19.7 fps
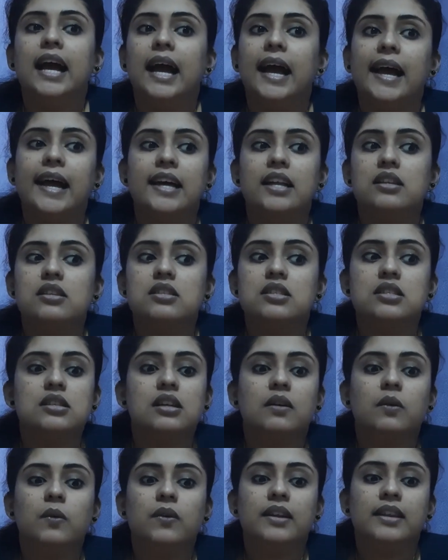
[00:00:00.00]
And
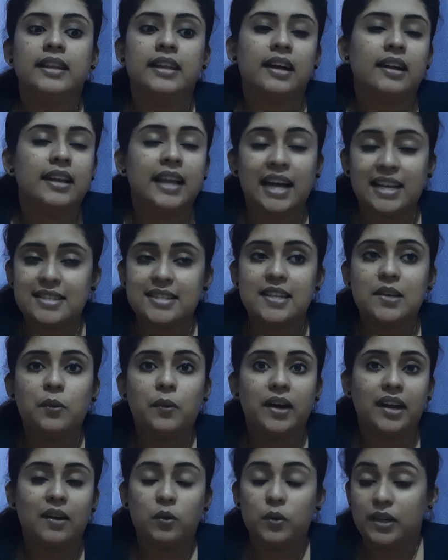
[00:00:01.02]
lastly,
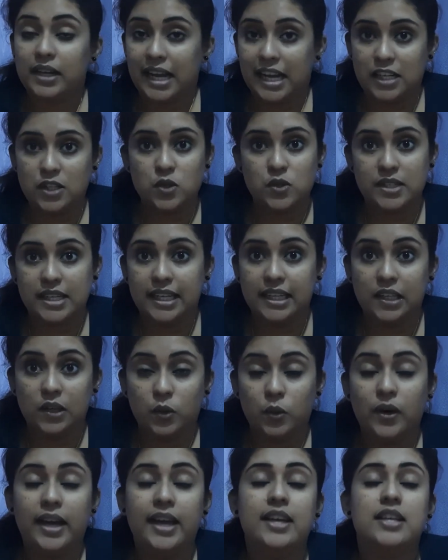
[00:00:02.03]
what I would like to tell
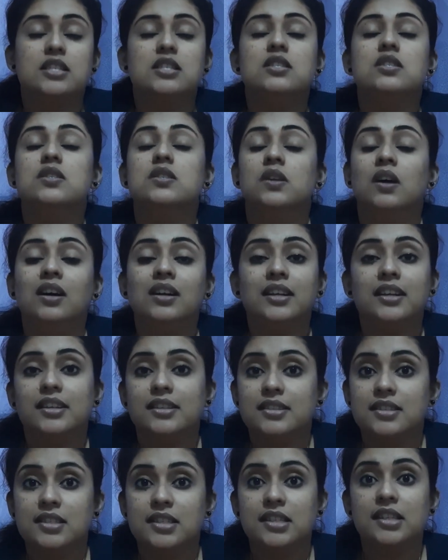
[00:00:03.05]
you is, do not
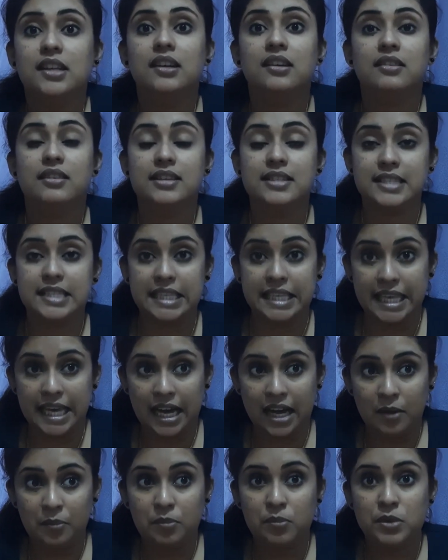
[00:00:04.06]
consider this
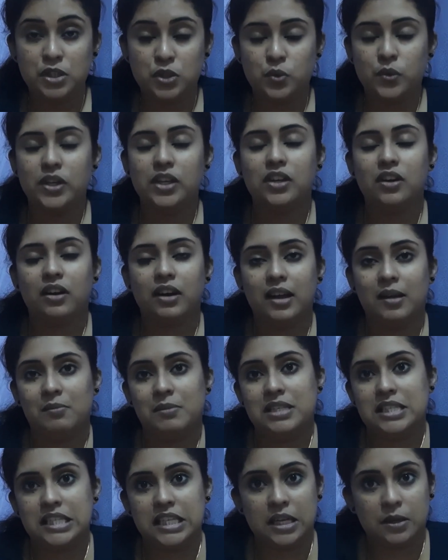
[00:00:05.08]
gap between your
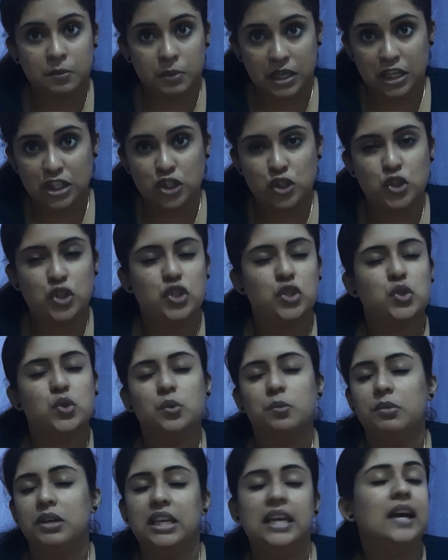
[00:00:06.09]
MSc and PhD to
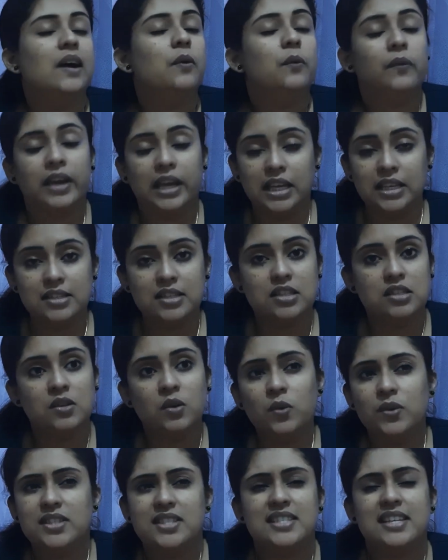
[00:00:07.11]
be a waste.
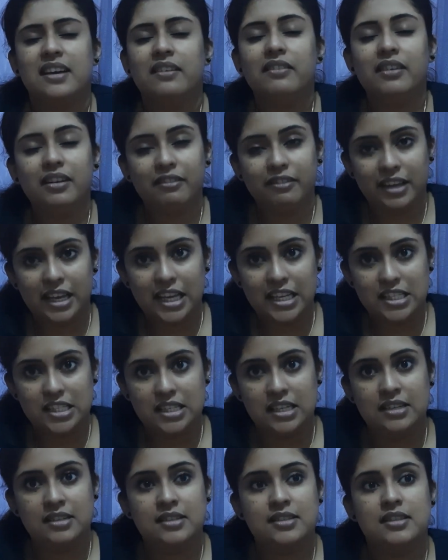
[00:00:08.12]
No, it's never a waste.
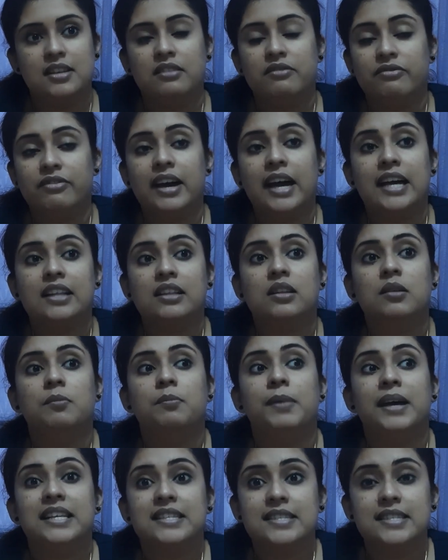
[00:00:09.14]
It is in fact the
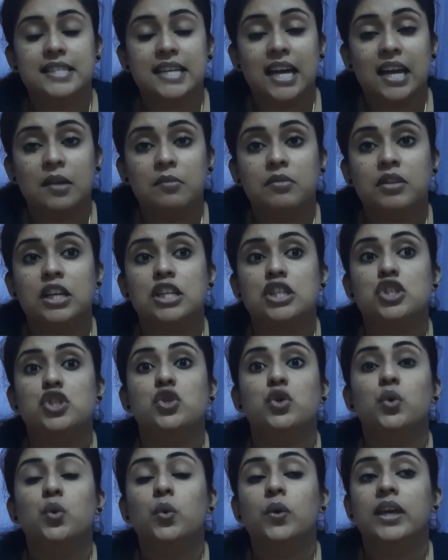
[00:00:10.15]
best time that
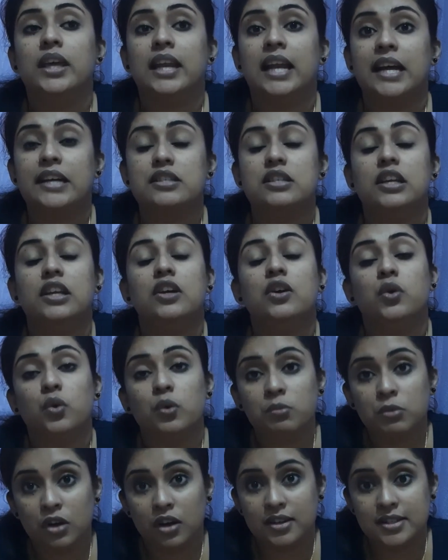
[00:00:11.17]
you can actually
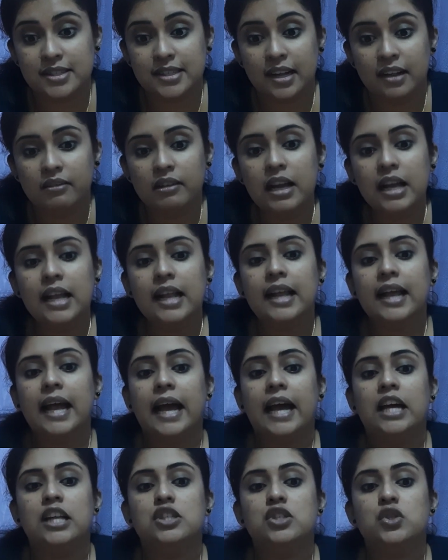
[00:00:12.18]
groom yourself
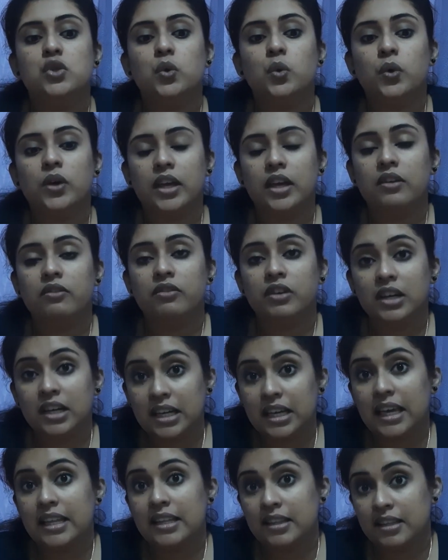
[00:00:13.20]
and you can
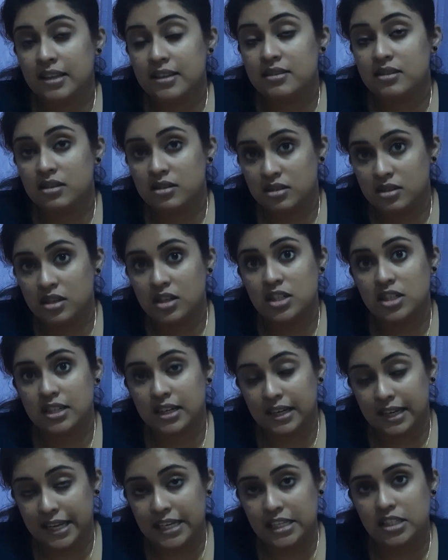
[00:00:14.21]
work in these research
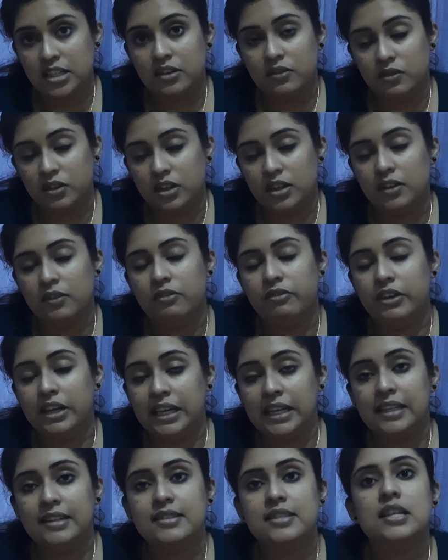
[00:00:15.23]
related
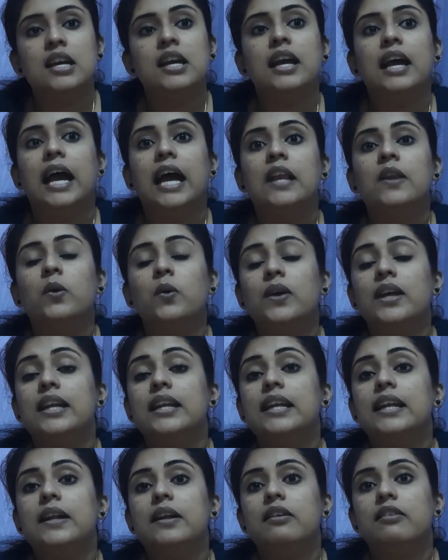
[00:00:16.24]
fields, and you
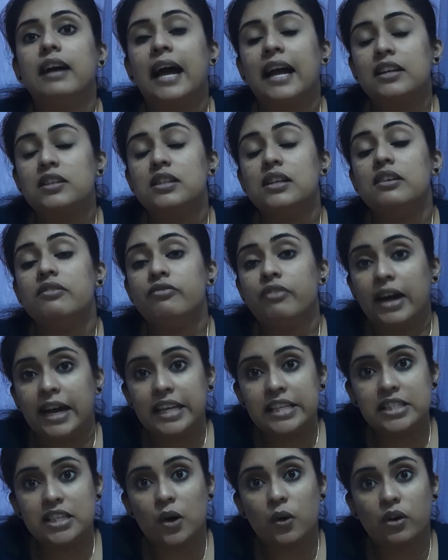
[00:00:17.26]
can actually
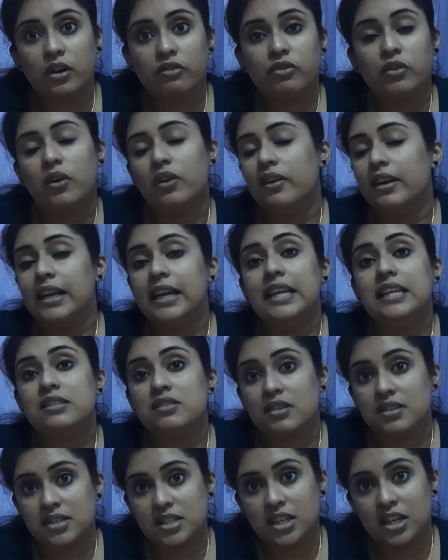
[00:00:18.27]
find out if you're really
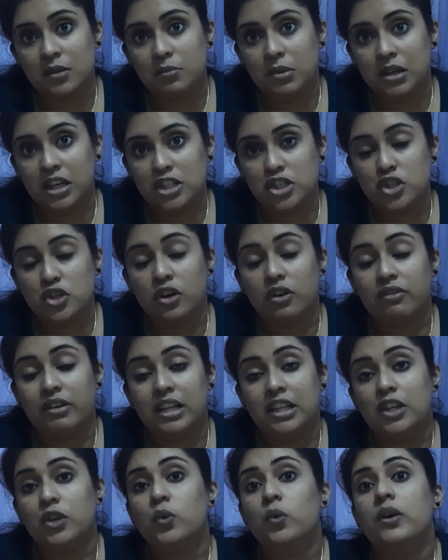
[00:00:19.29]
interested in PhD or
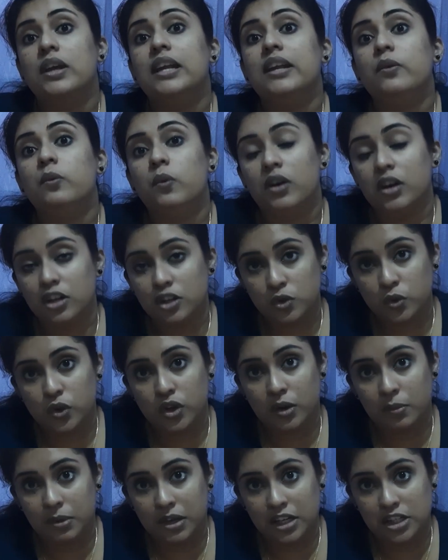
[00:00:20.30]
whether you really want to do
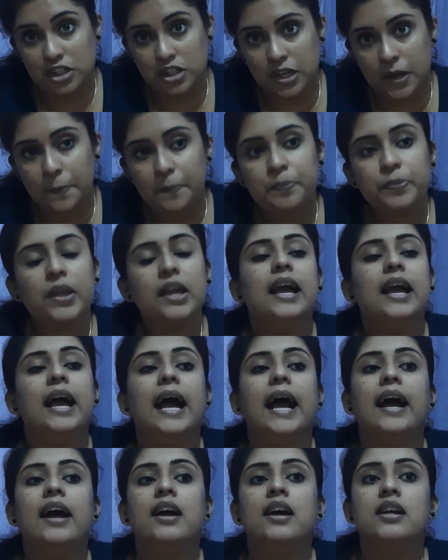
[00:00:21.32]
your PhD.
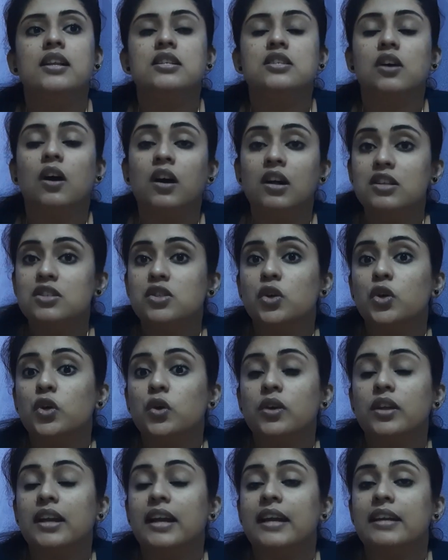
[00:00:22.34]
And also you
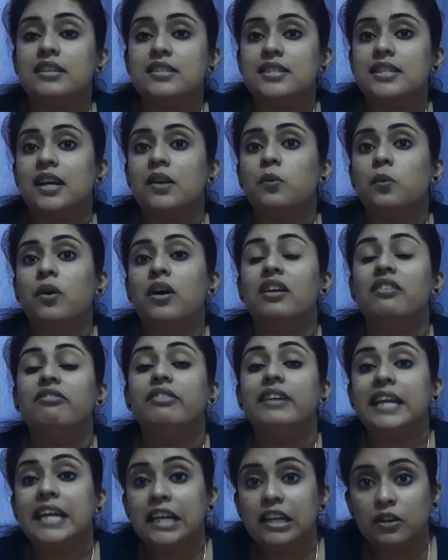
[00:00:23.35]
can understand what
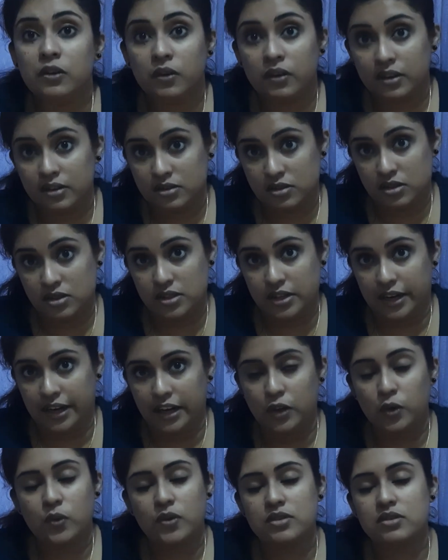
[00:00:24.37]
field you're interested
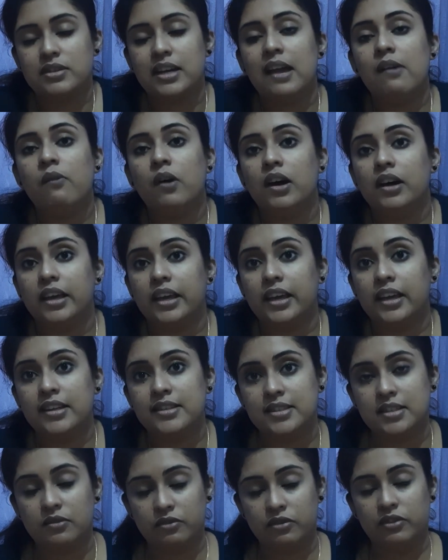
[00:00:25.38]
in. You can try working in
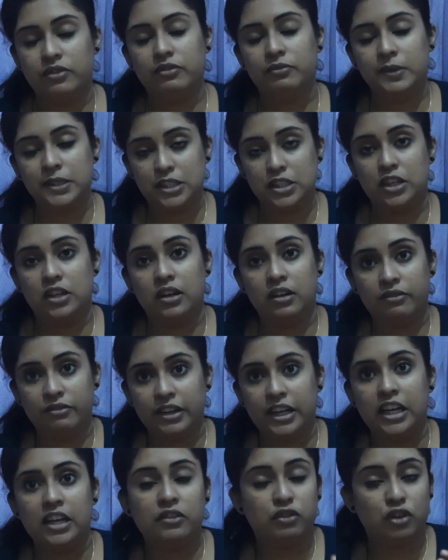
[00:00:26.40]
some particular
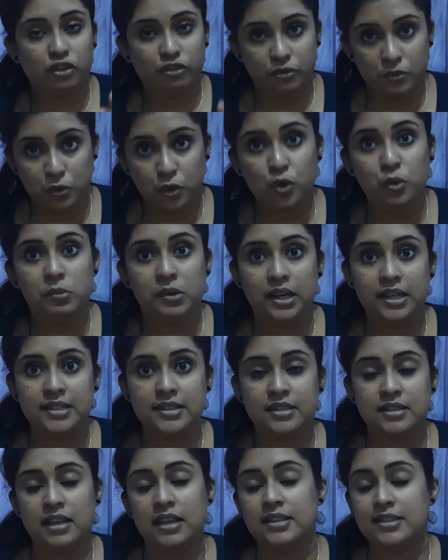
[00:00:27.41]
field for a few
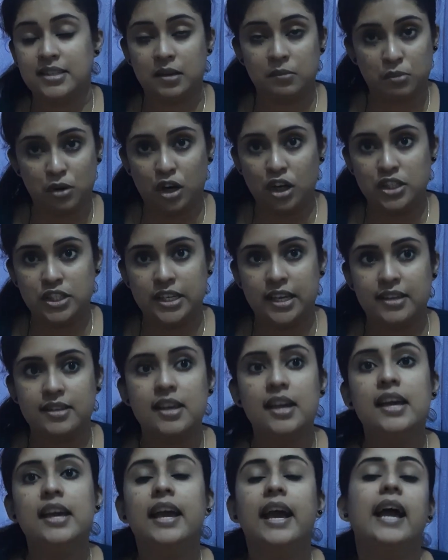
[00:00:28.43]
months in some project
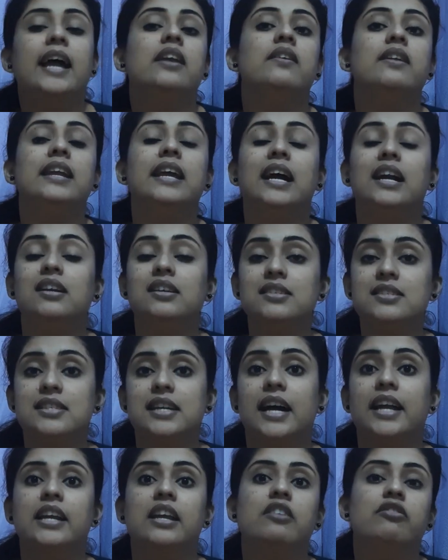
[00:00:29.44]
and really
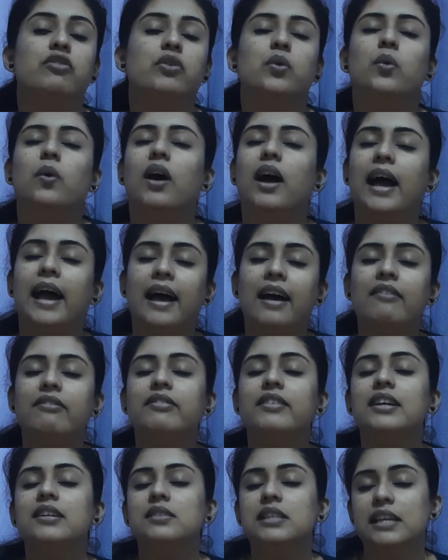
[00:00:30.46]
understand if you have
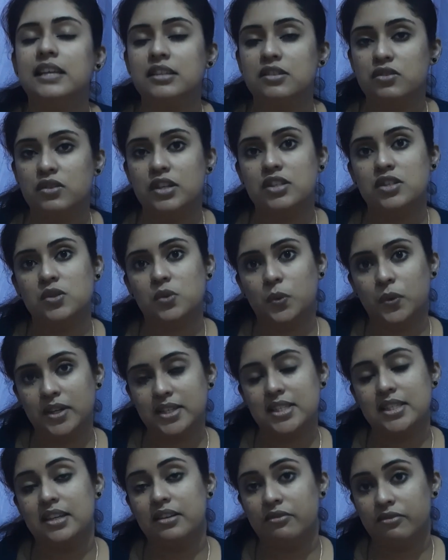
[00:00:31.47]
that interest
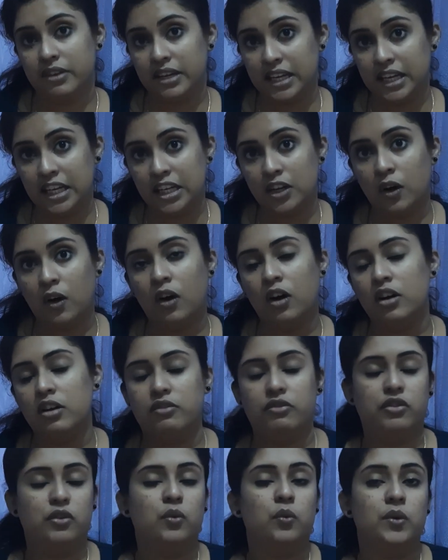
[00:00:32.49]
towards that field, or
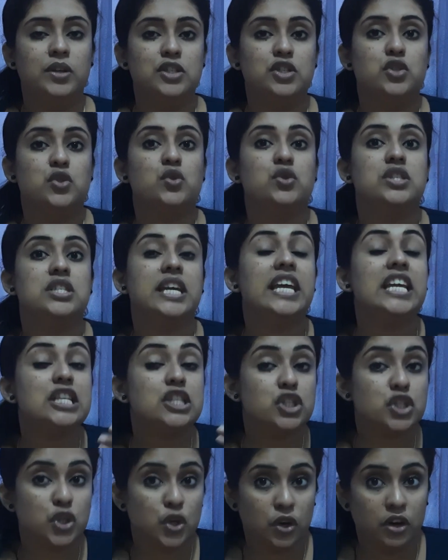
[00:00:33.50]
if you wish to
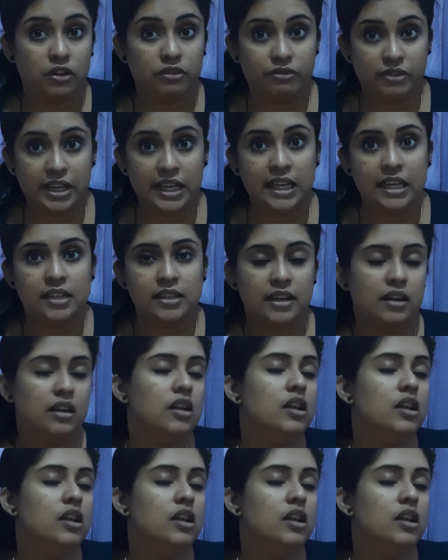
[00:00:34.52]
change your field